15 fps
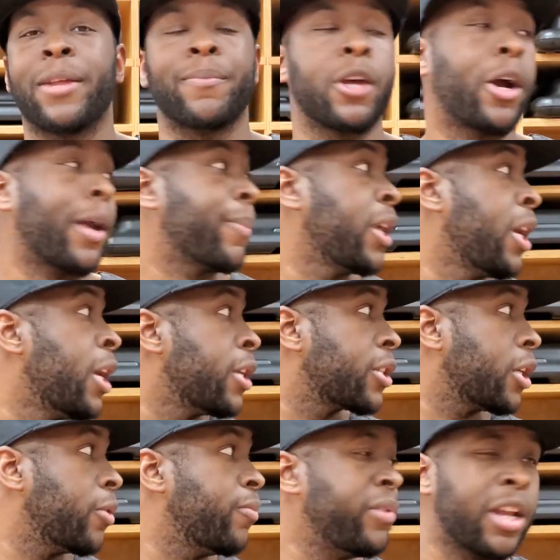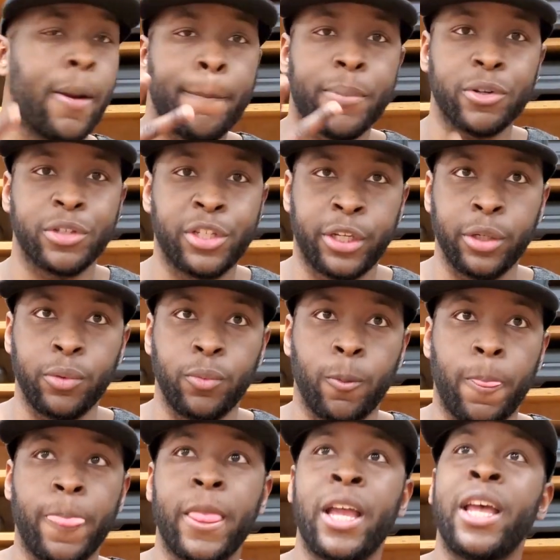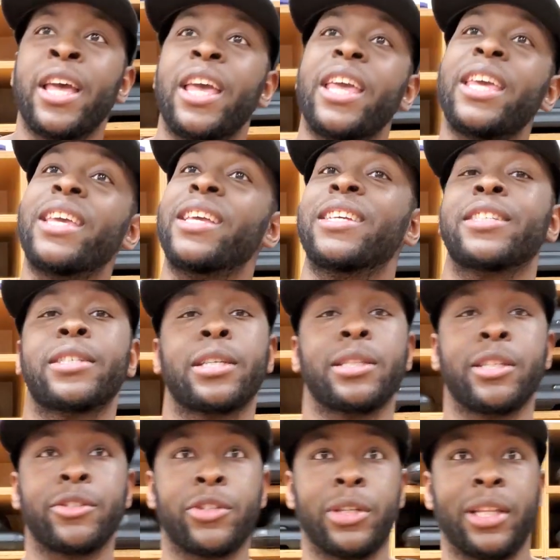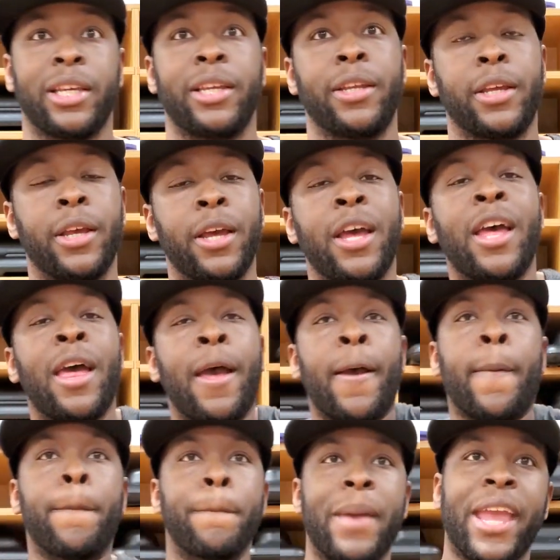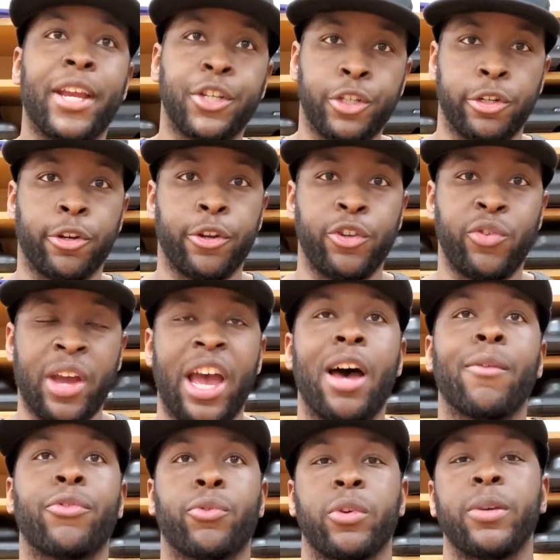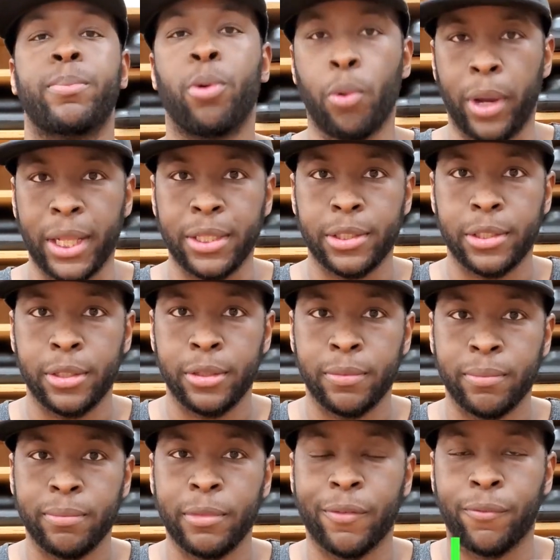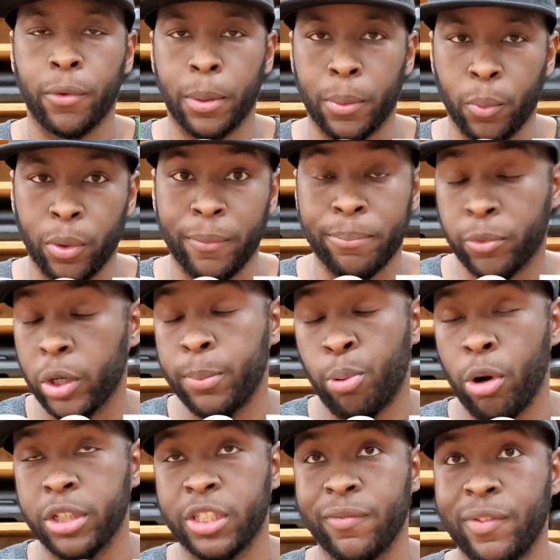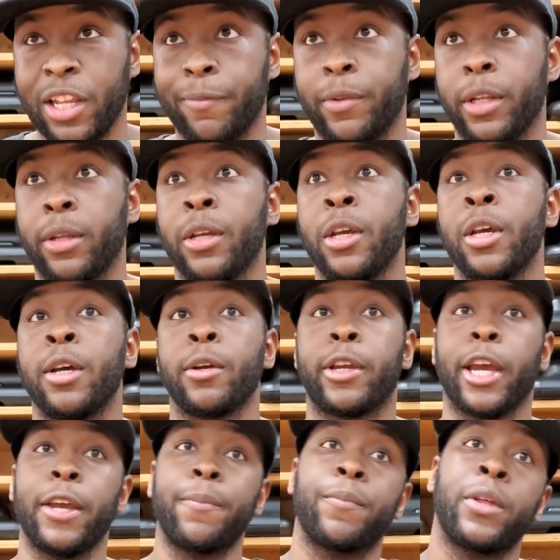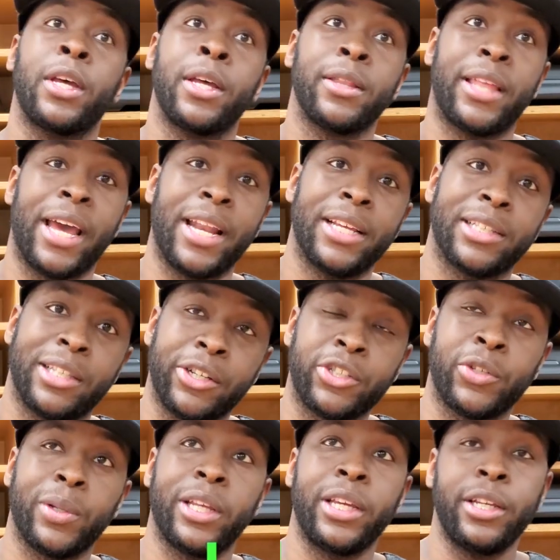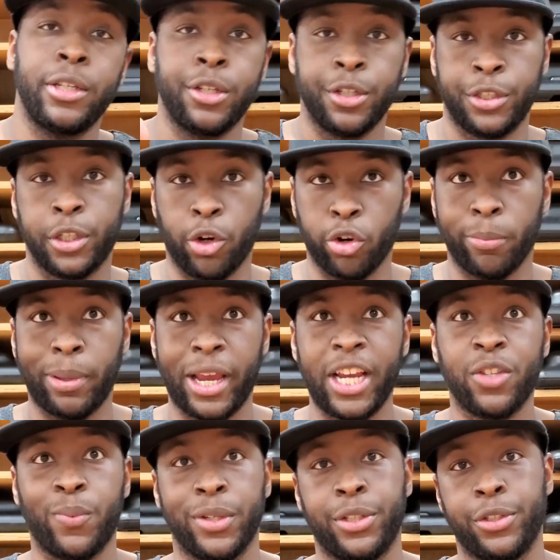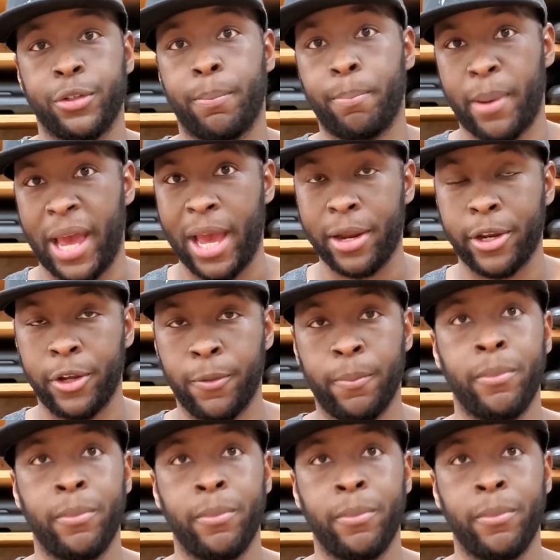All right, so number 2 is literally make sure you have 3 points for 3 points of lifting, okay? That is literally shoulder blades, which is your back,